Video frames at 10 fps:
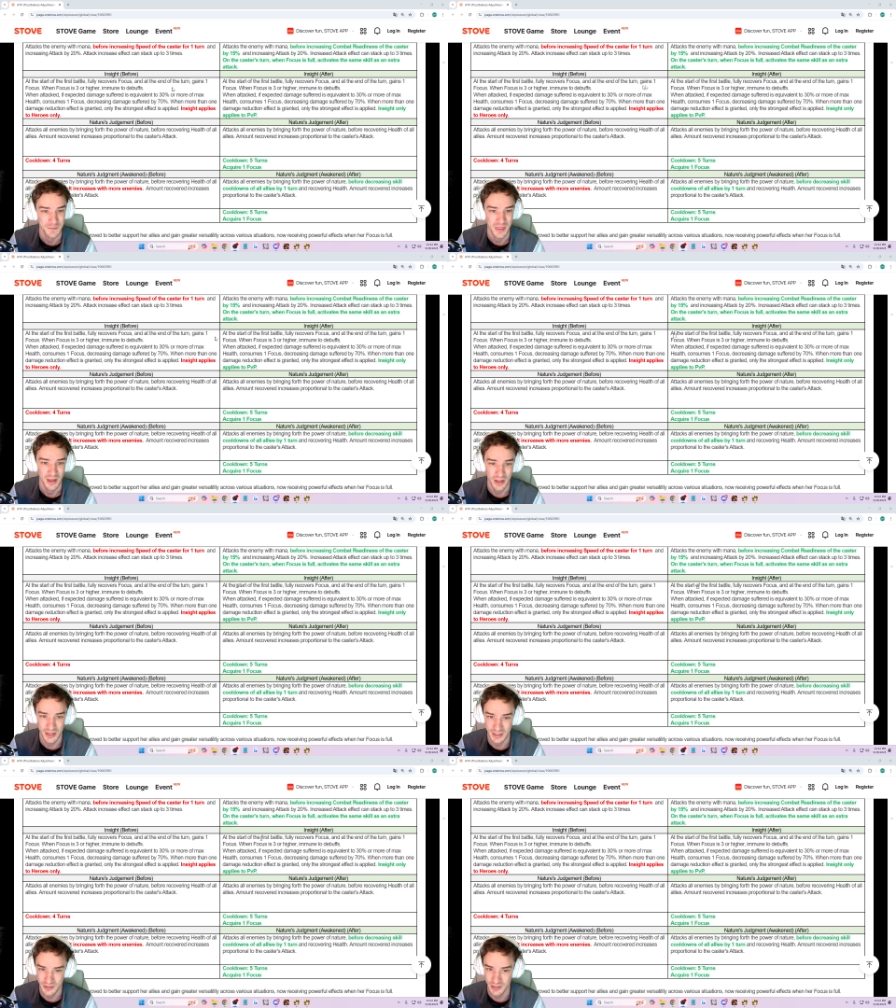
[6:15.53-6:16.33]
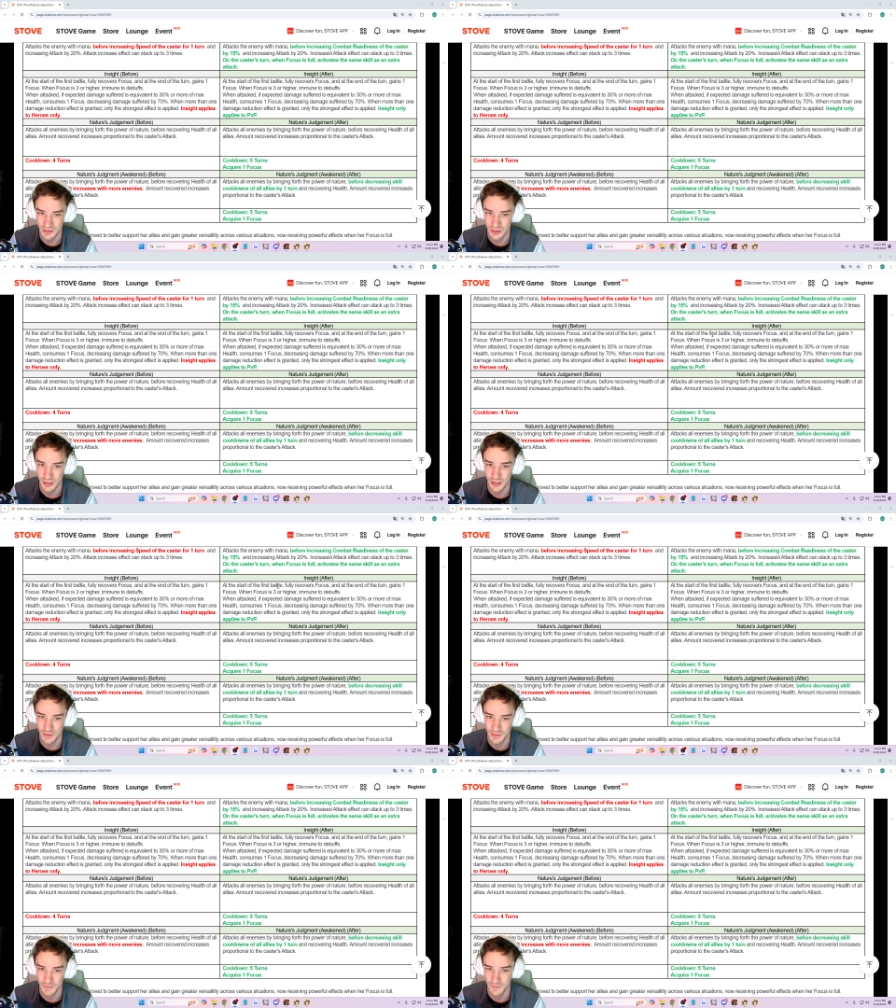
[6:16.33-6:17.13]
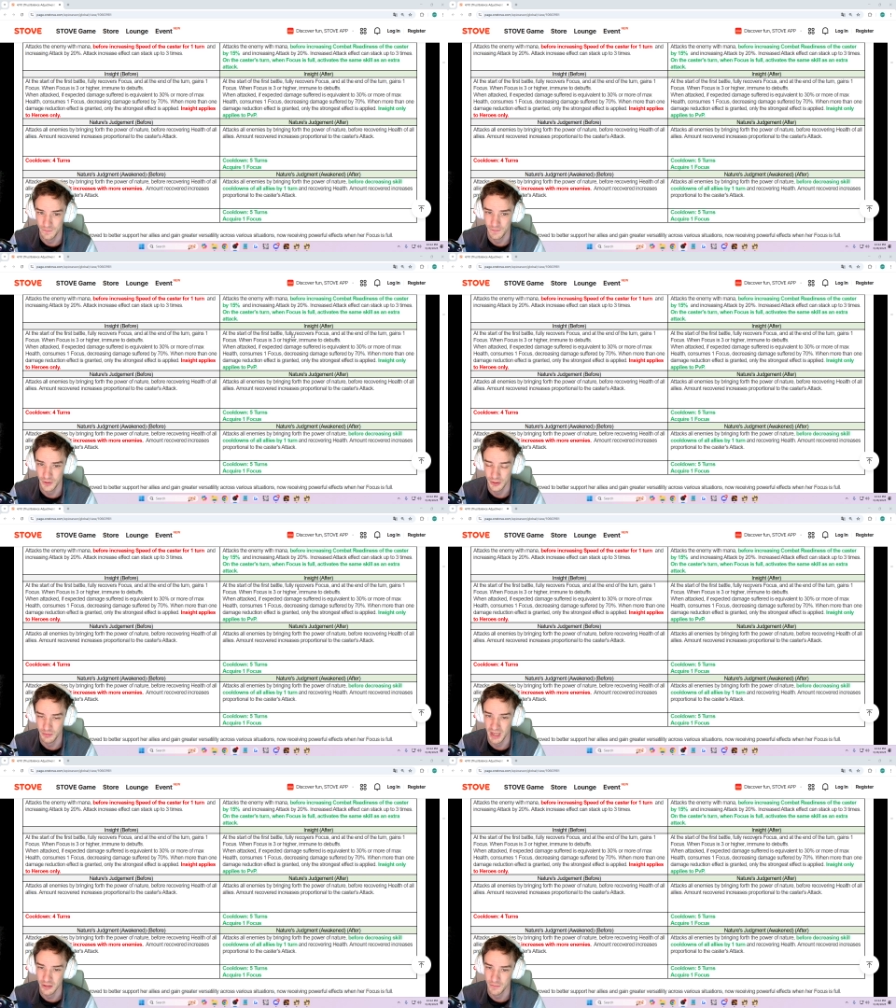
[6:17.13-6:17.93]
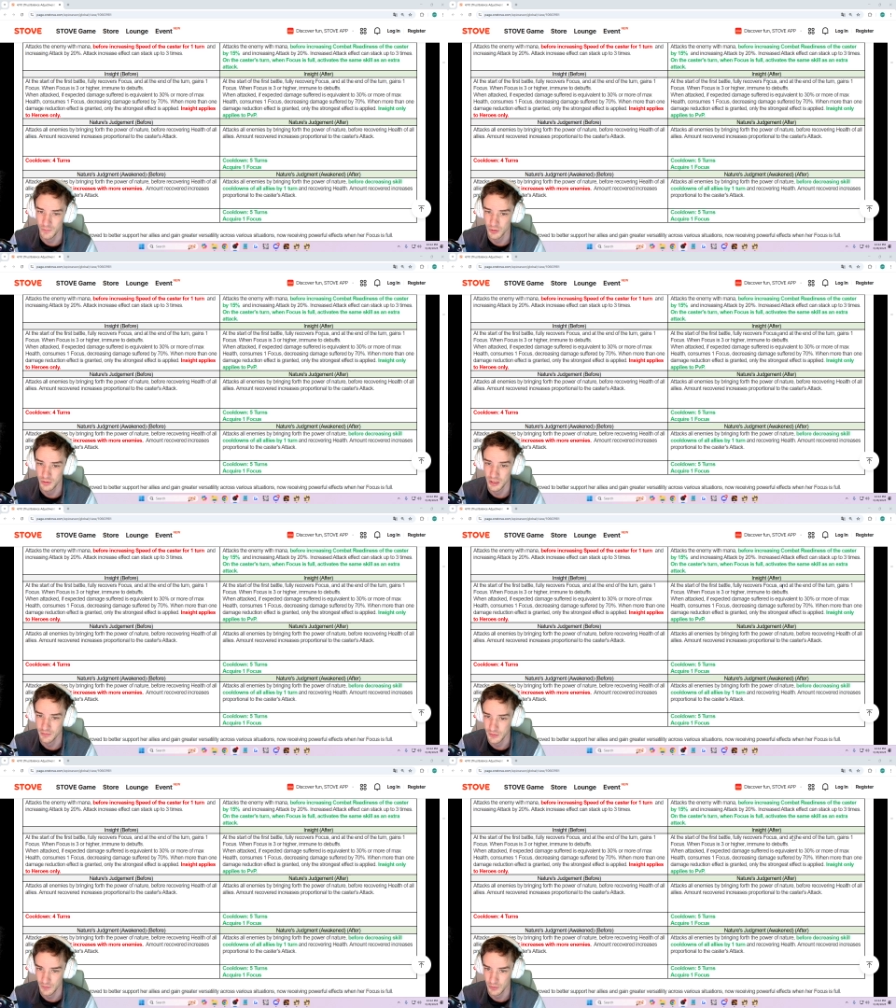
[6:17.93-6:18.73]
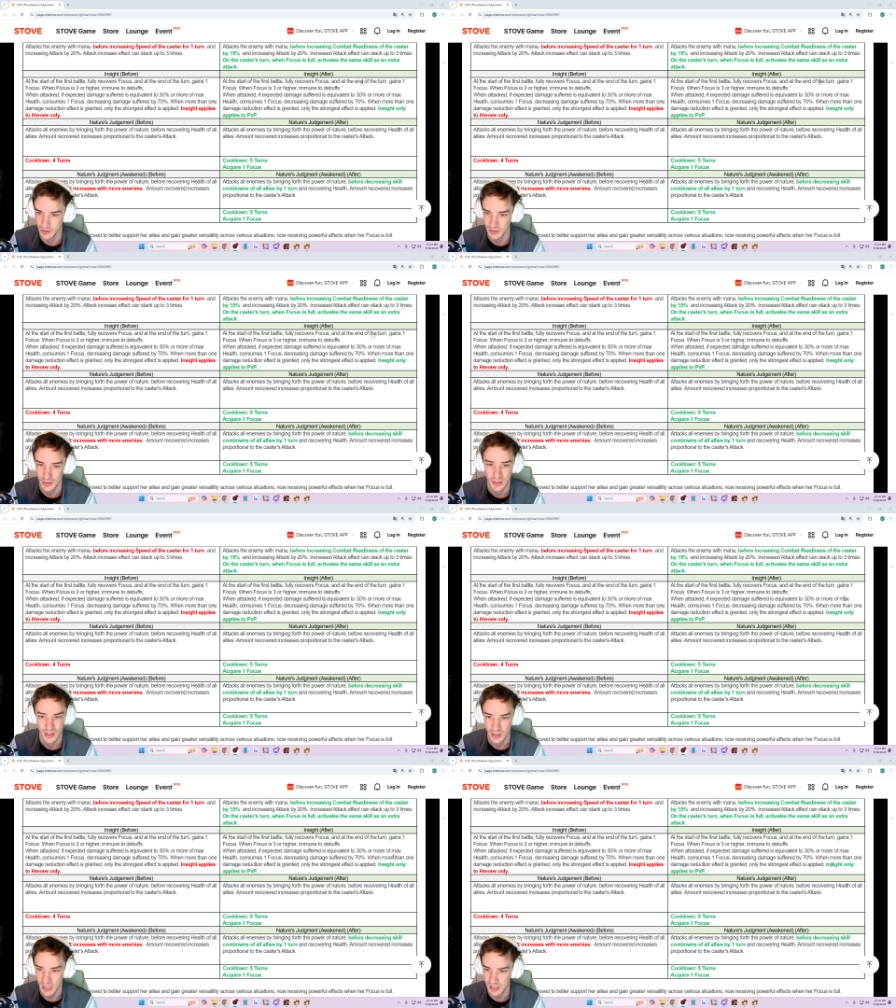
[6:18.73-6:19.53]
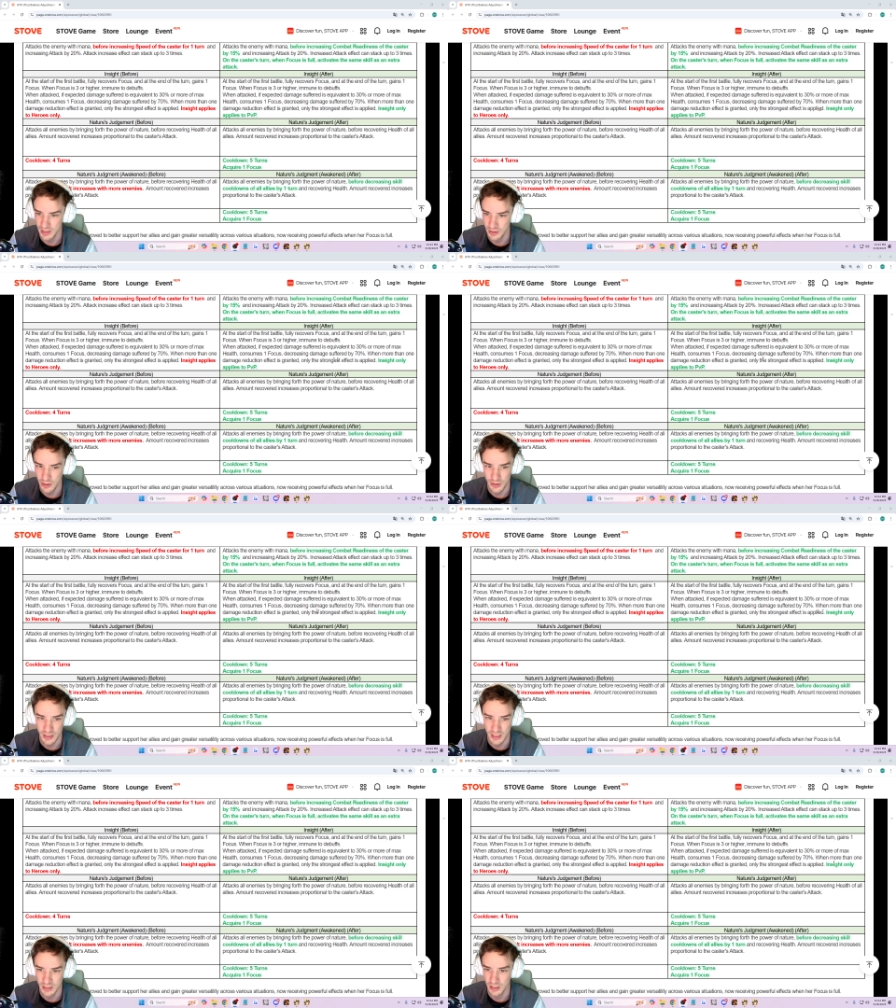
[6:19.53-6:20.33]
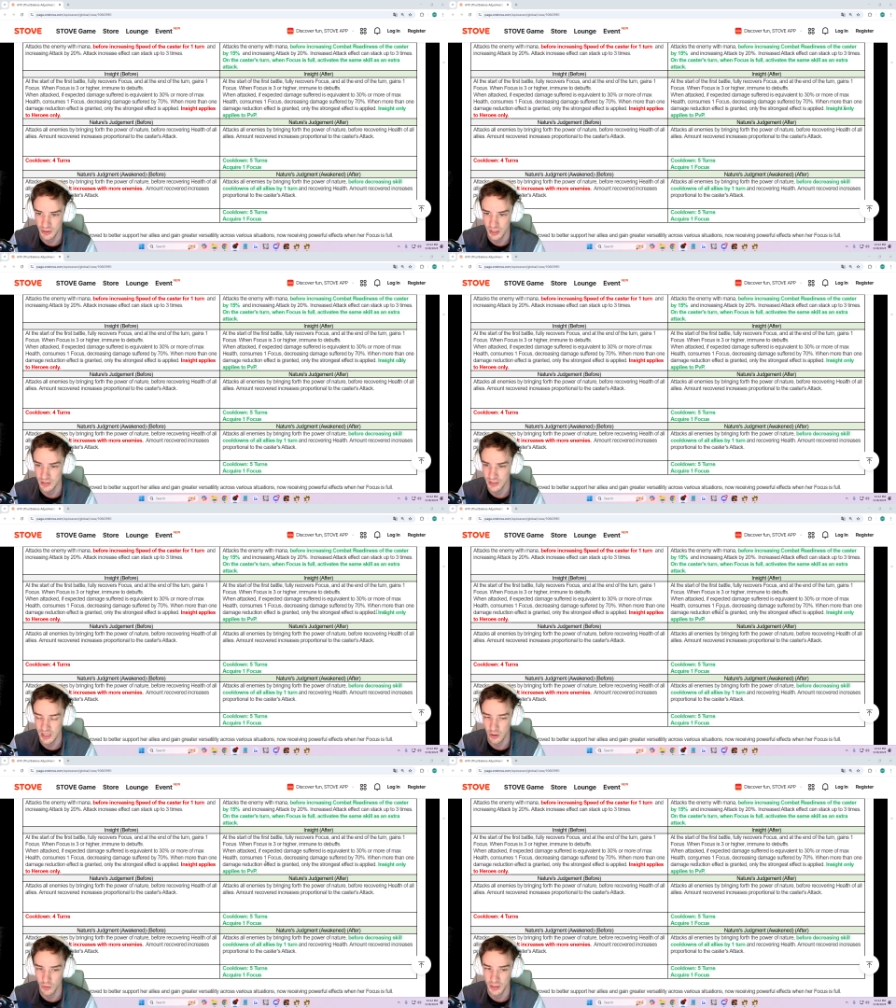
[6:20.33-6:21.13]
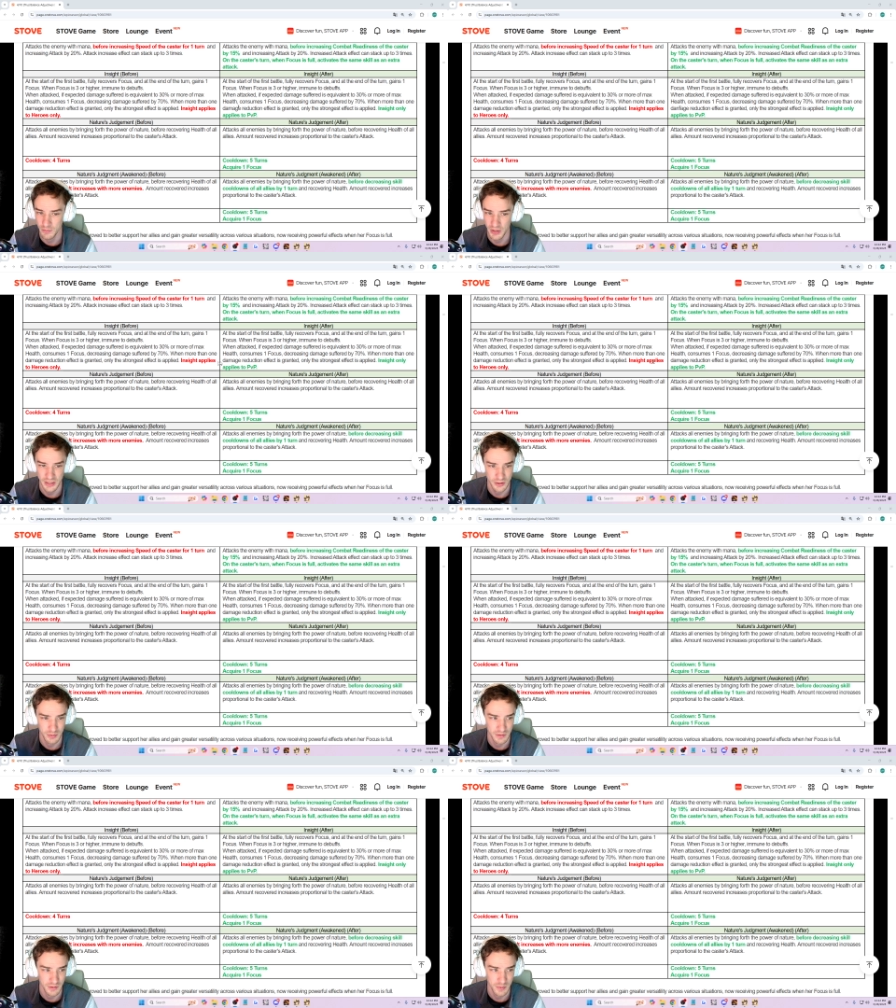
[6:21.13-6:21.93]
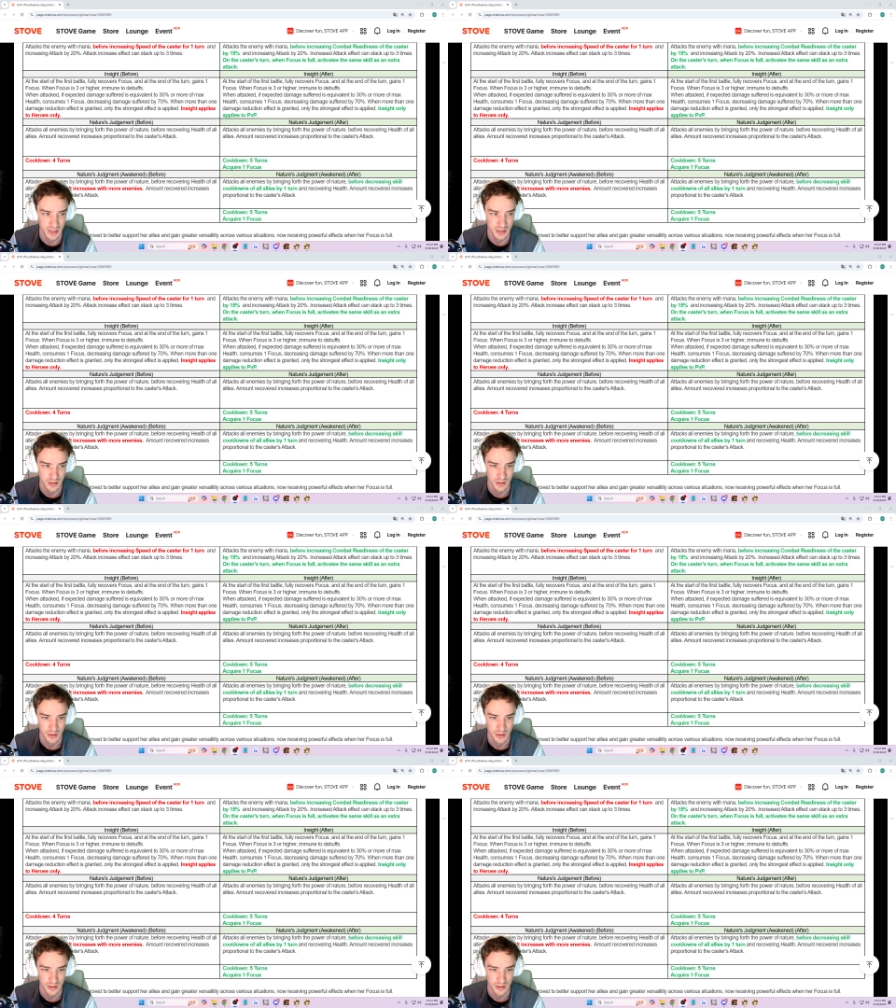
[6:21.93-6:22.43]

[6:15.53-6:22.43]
Okay, so at the start of the first battle, fully recovers focus, and then the only thing, Insight only applies to PvP.